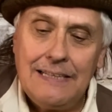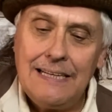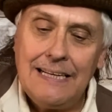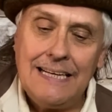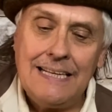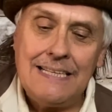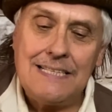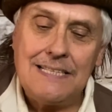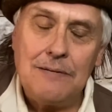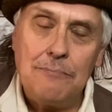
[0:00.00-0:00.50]

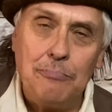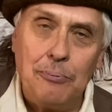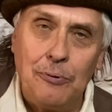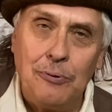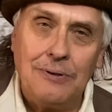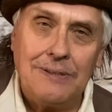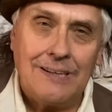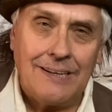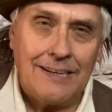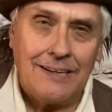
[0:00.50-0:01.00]
It's
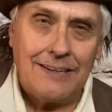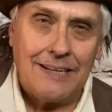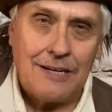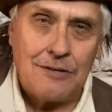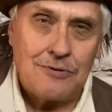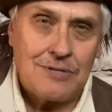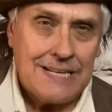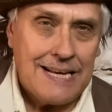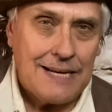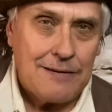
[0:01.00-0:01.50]
important I got
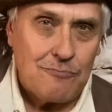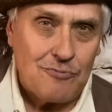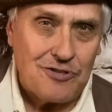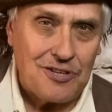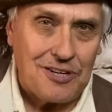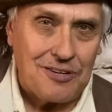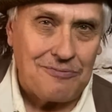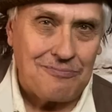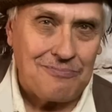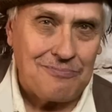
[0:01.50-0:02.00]
those names
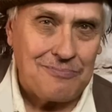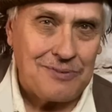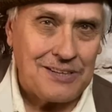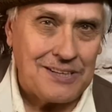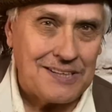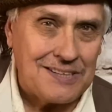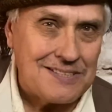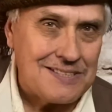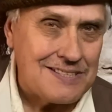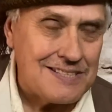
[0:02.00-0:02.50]
in
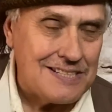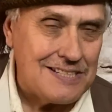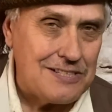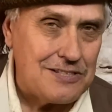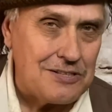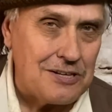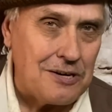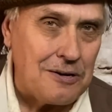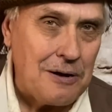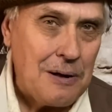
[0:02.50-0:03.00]
because
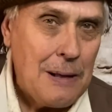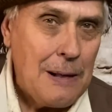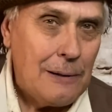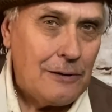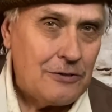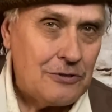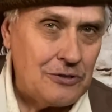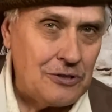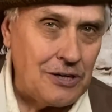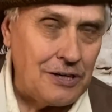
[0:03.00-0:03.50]
these are
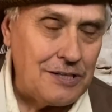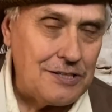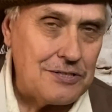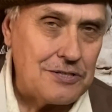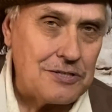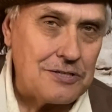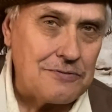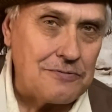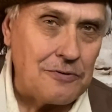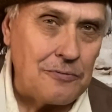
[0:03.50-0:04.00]

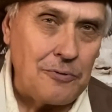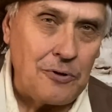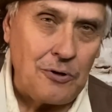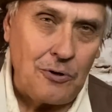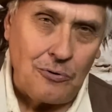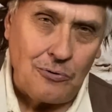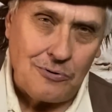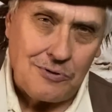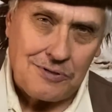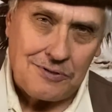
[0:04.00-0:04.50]
knights from the
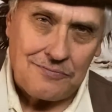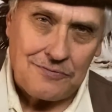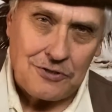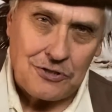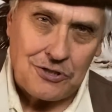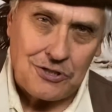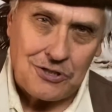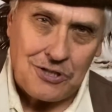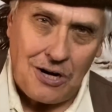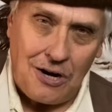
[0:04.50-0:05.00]
Order of the
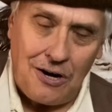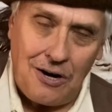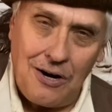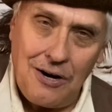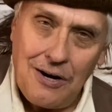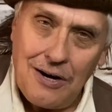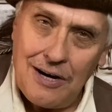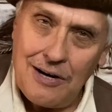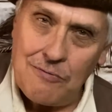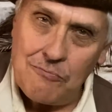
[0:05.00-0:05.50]
Star
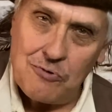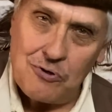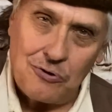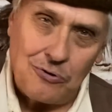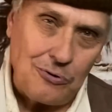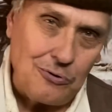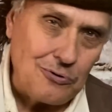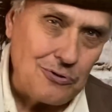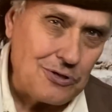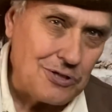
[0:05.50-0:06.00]
and were
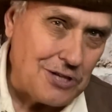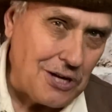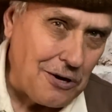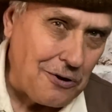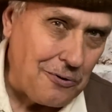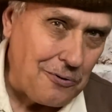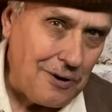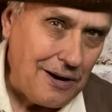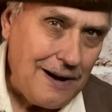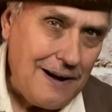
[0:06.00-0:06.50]

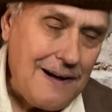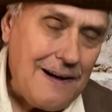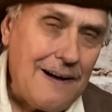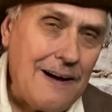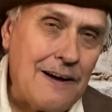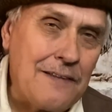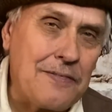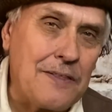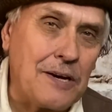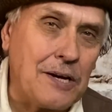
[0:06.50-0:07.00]
also
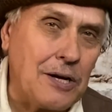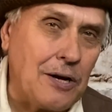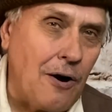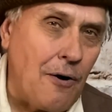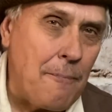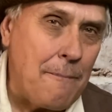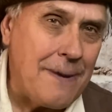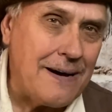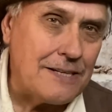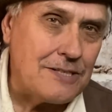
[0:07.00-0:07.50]
at the
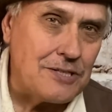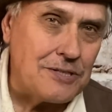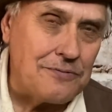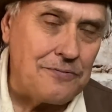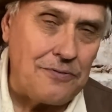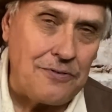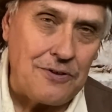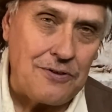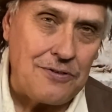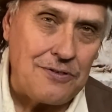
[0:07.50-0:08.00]
Combat
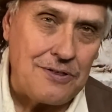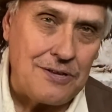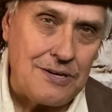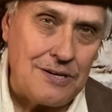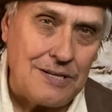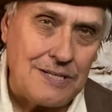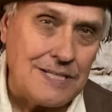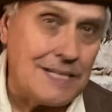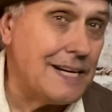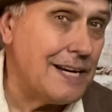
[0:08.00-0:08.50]
of the
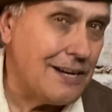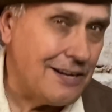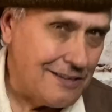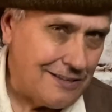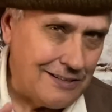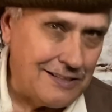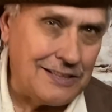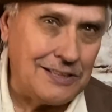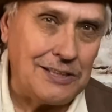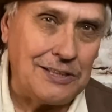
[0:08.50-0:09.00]
30,
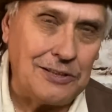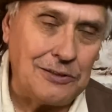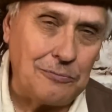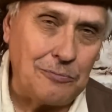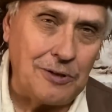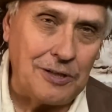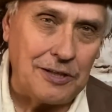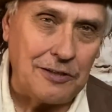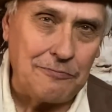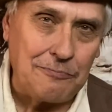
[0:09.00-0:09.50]
another
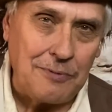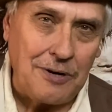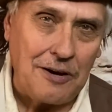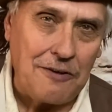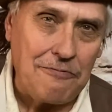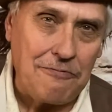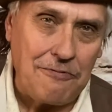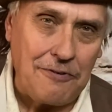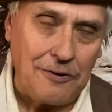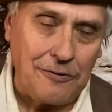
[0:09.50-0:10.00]
one of my
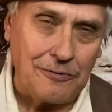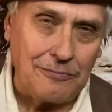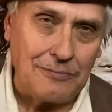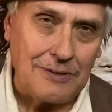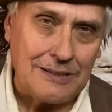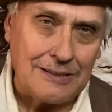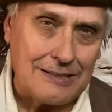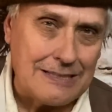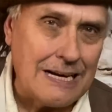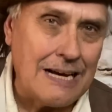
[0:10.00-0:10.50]

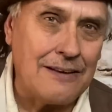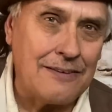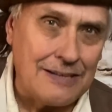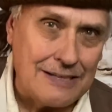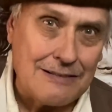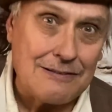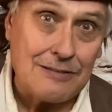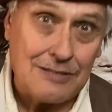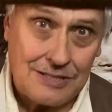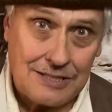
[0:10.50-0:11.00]
films
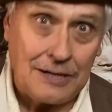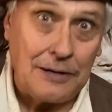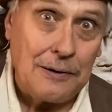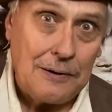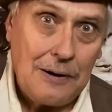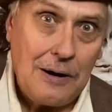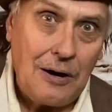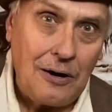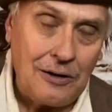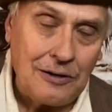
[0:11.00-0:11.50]
that
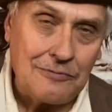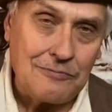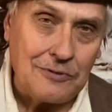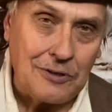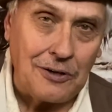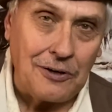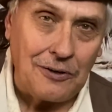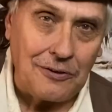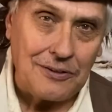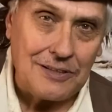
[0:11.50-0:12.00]
I've
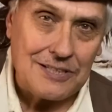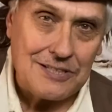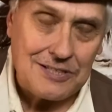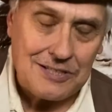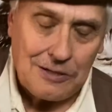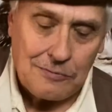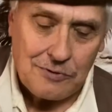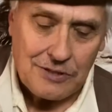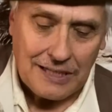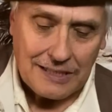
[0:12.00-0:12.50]
done on this
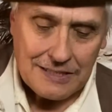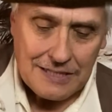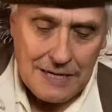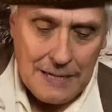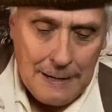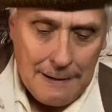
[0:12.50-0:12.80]
subject.